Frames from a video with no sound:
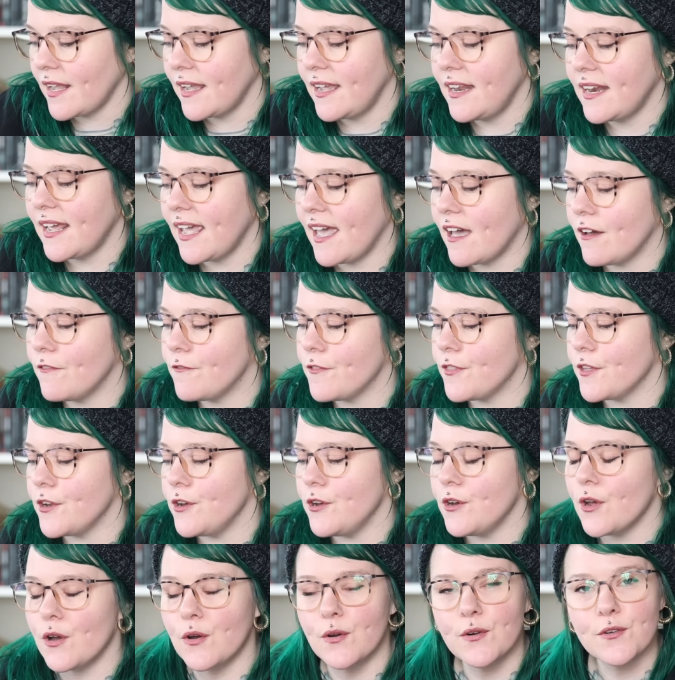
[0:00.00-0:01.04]
and I have the
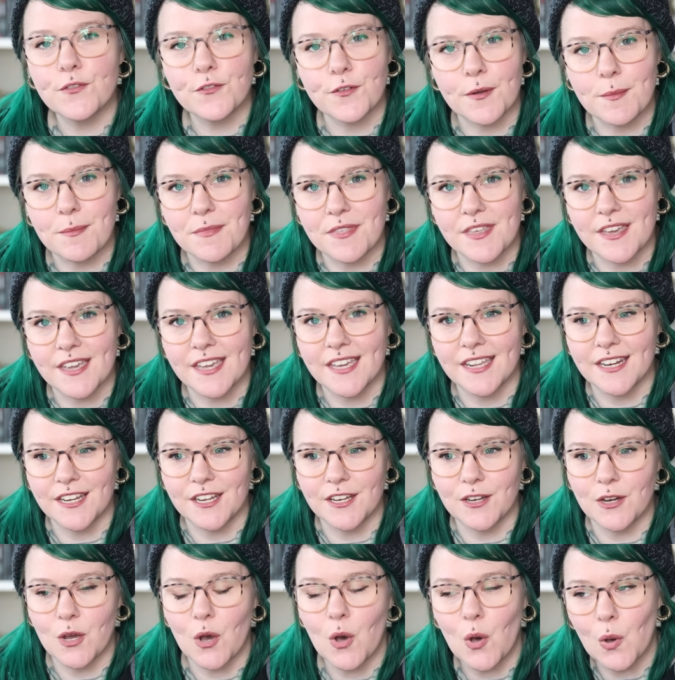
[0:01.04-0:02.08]
note from the
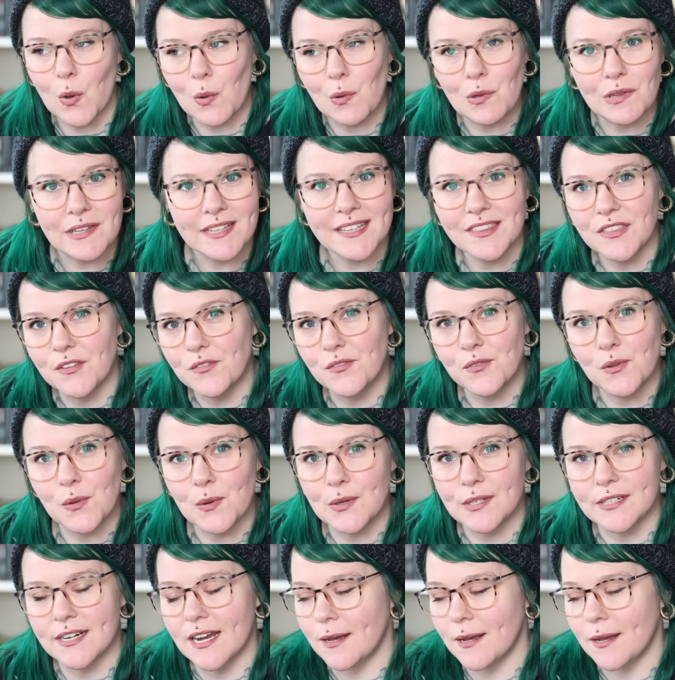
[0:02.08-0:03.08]
hidden hole in the floor